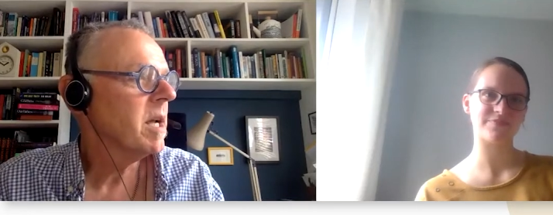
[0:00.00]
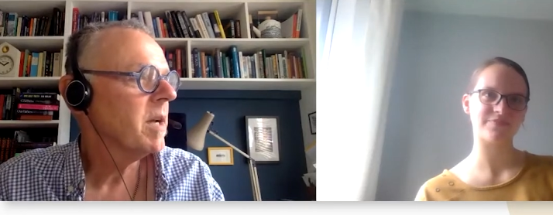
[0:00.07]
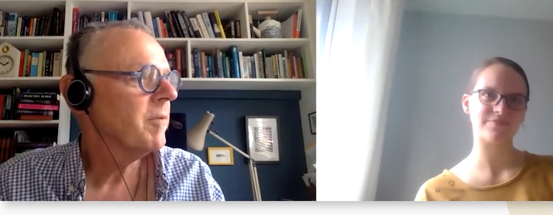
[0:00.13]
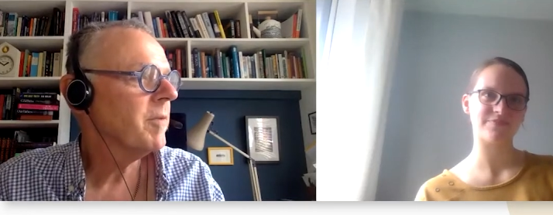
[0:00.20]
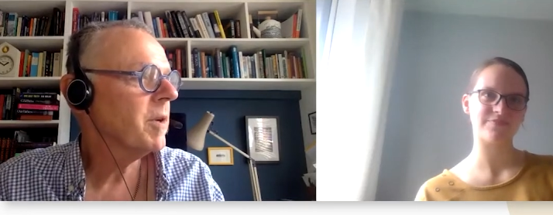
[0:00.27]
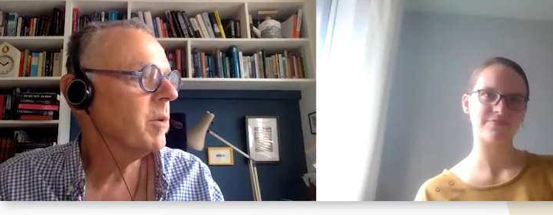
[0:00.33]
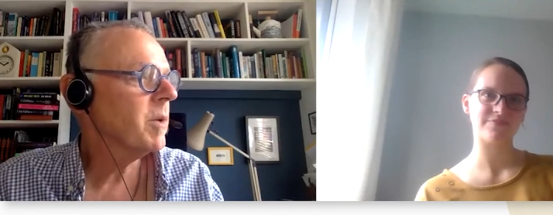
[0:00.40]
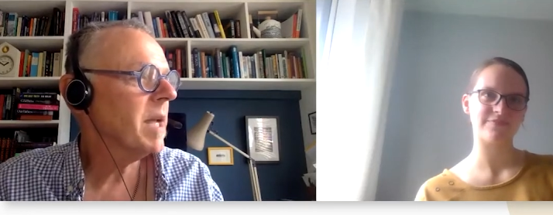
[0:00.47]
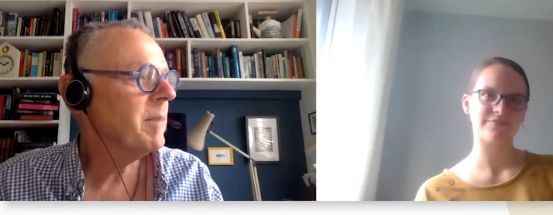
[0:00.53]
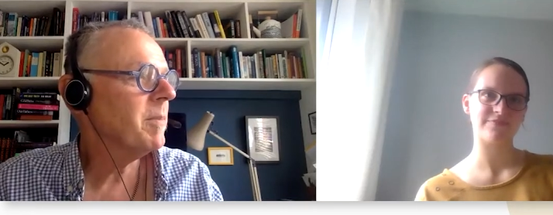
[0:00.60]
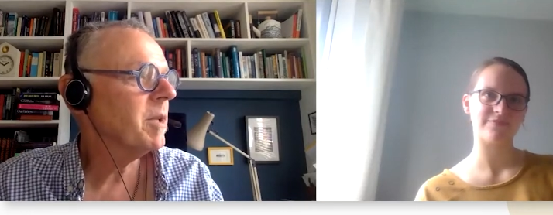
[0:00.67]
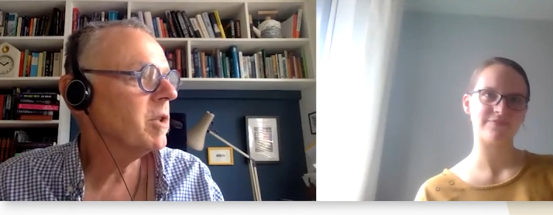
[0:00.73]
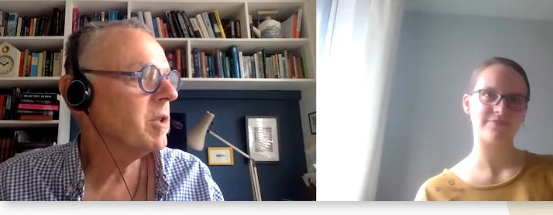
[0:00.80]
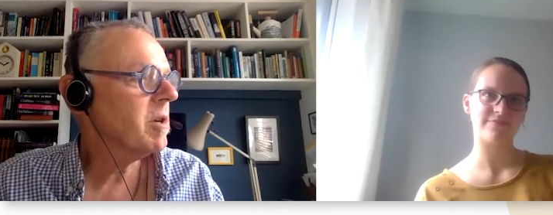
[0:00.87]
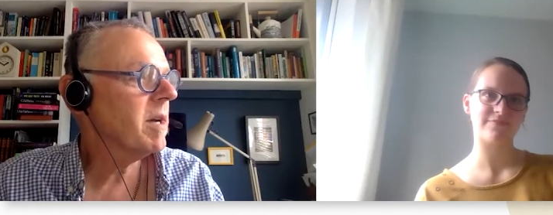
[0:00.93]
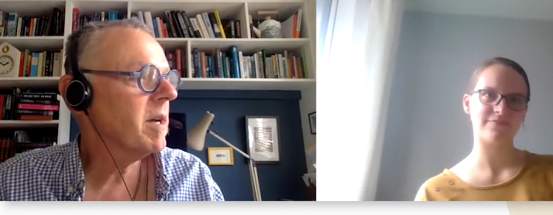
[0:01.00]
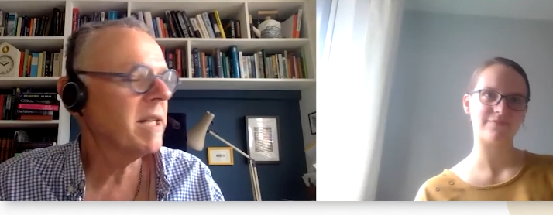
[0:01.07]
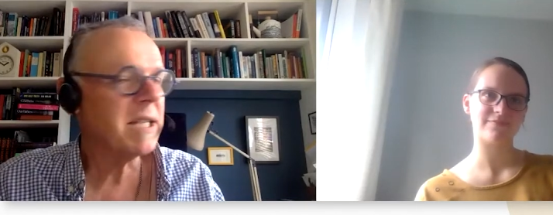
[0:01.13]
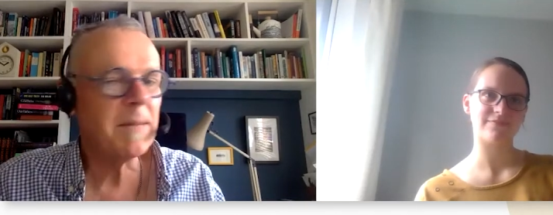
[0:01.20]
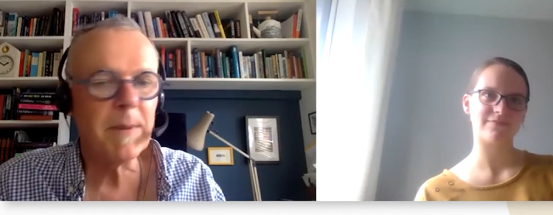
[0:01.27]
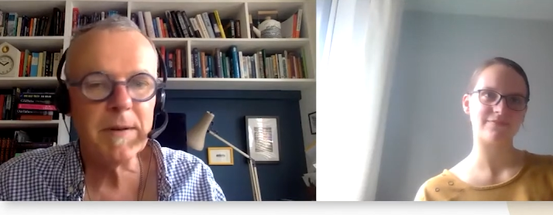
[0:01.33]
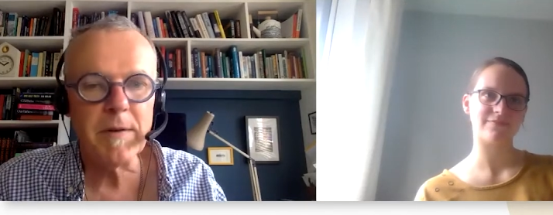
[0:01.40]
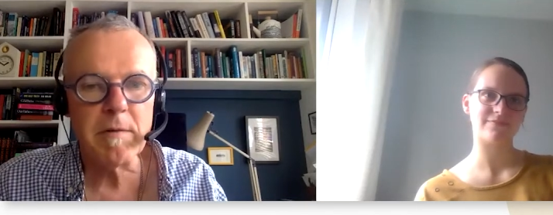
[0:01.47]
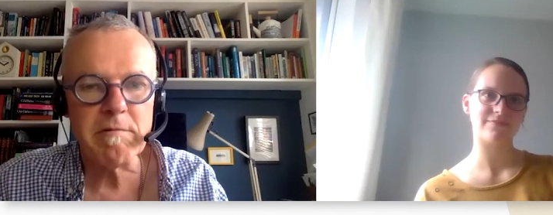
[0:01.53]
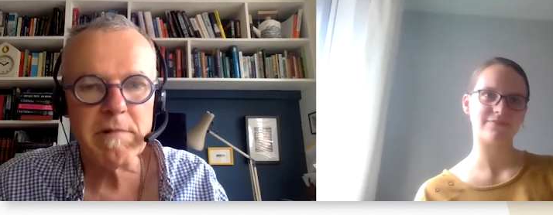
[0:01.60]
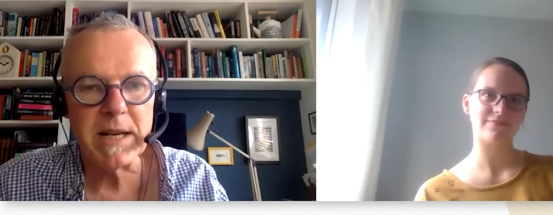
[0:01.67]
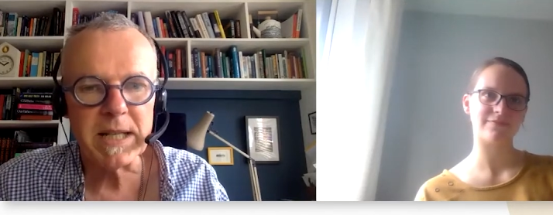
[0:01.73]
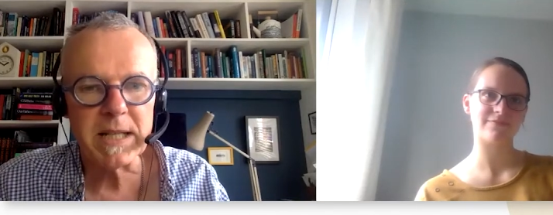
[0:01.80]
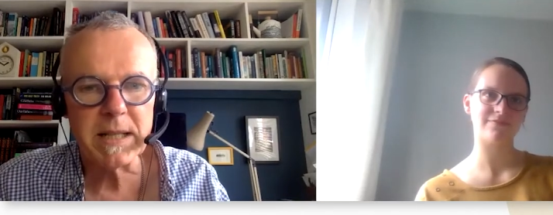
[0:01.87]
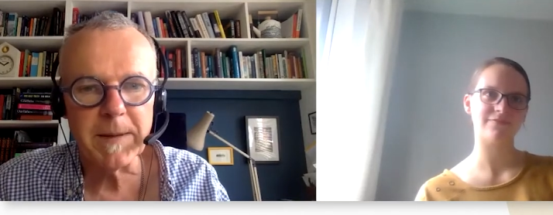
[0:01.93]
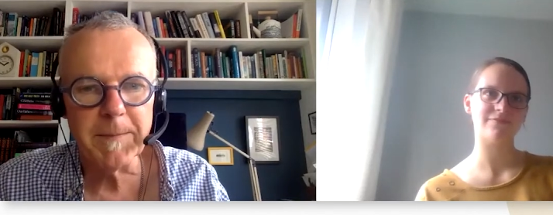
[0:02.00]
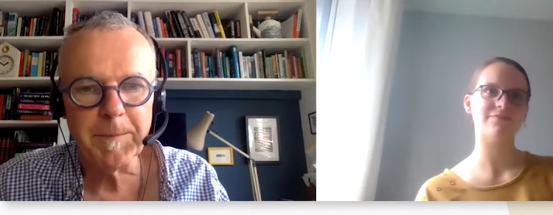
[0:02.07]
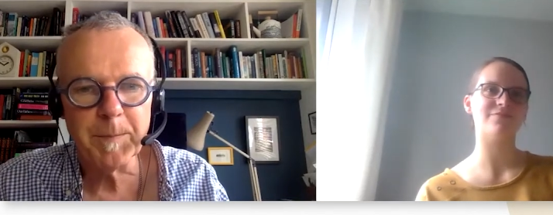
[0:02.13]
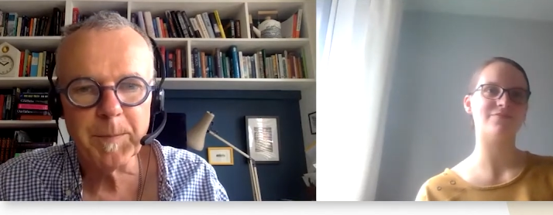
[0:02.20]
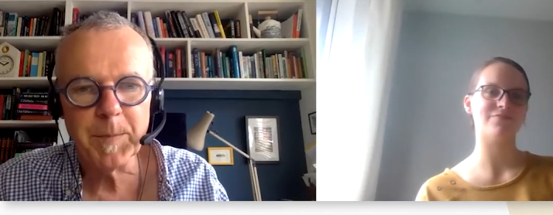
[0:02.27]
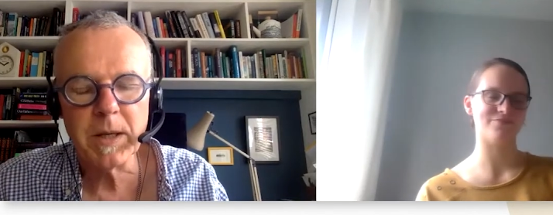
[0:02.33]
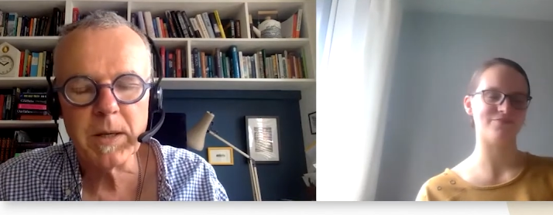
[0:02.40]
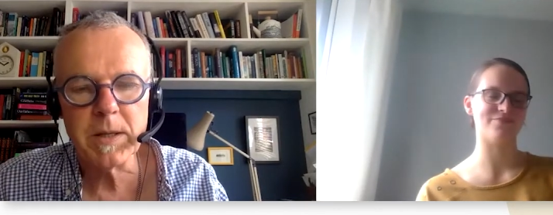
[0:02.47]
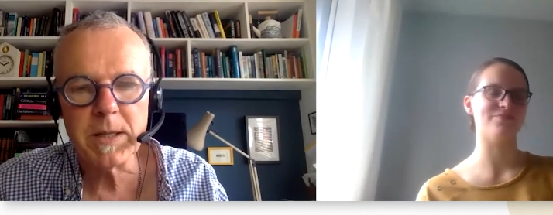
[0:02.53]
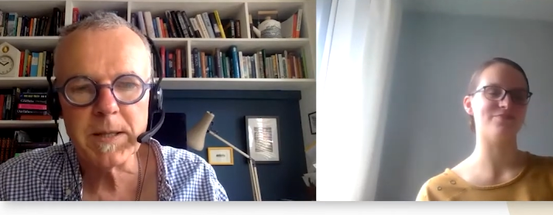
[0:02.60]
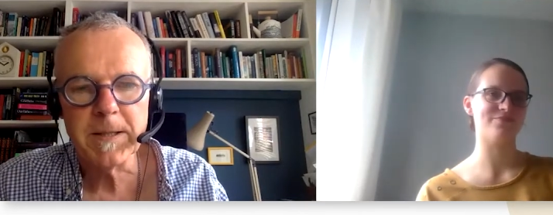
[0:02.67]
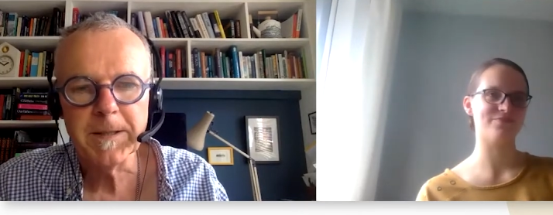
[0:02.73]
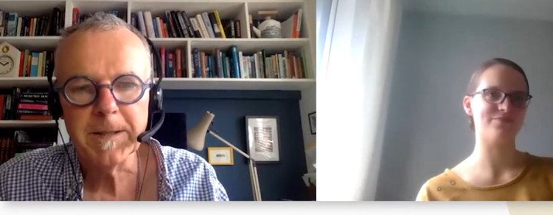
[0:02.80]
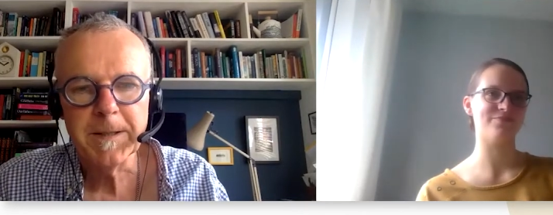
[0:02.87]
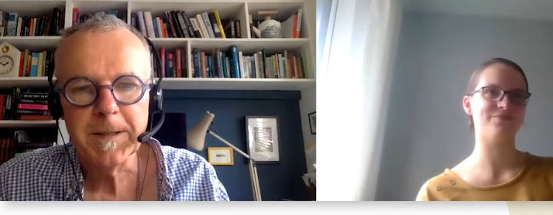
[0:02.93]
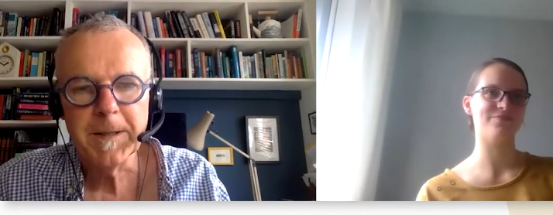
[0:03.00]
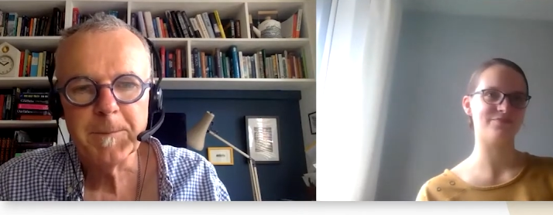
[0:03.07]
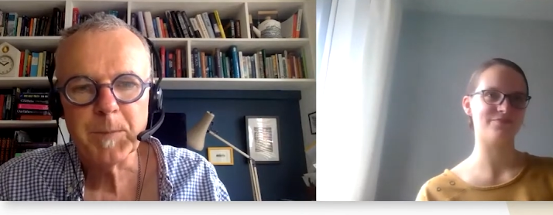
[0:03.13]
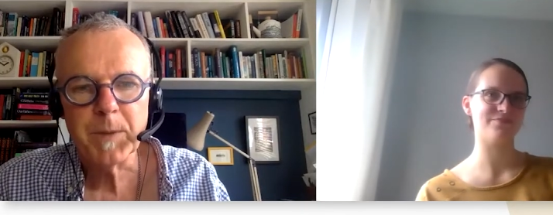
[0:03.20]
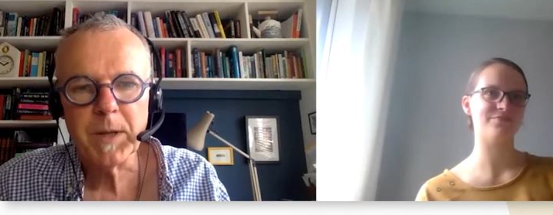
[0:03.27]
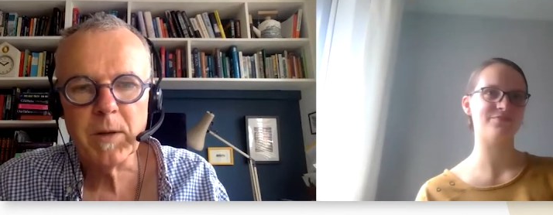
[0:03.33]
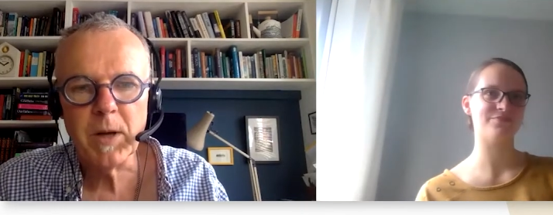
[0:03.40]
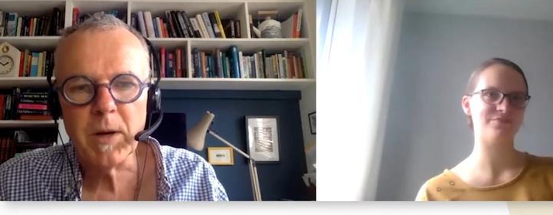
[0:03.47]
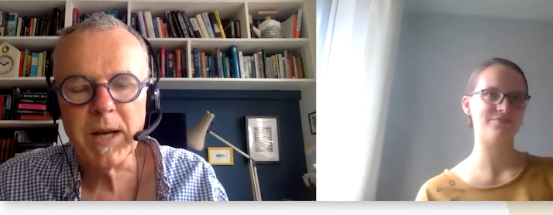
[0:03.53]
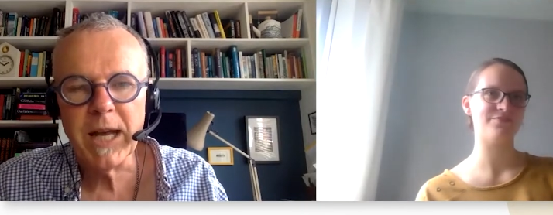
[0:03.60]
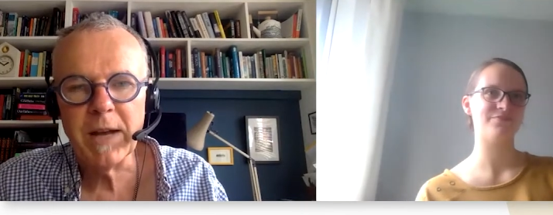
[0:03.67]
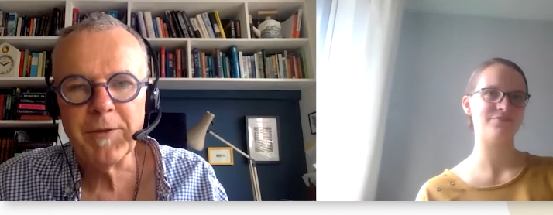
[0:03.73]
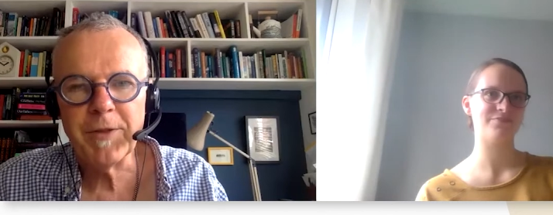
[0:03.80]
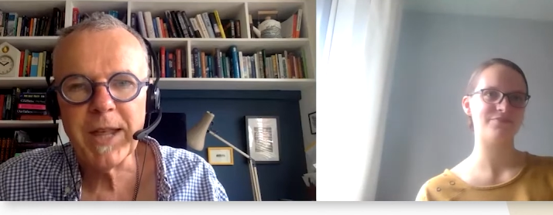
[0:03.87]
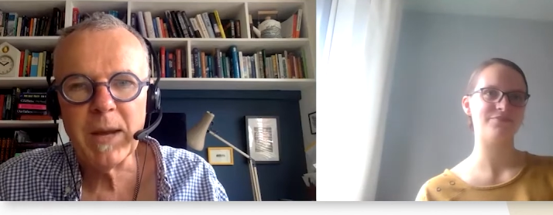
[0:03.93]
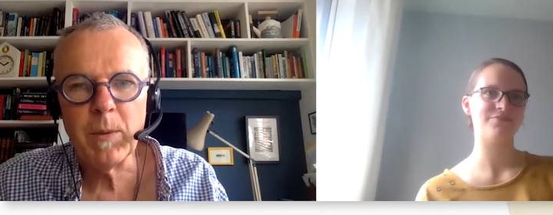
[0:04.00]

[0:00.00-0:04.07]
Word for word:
Speaker 1: for your name and you try it it's a bit of a risk because mm-hmm you know, if they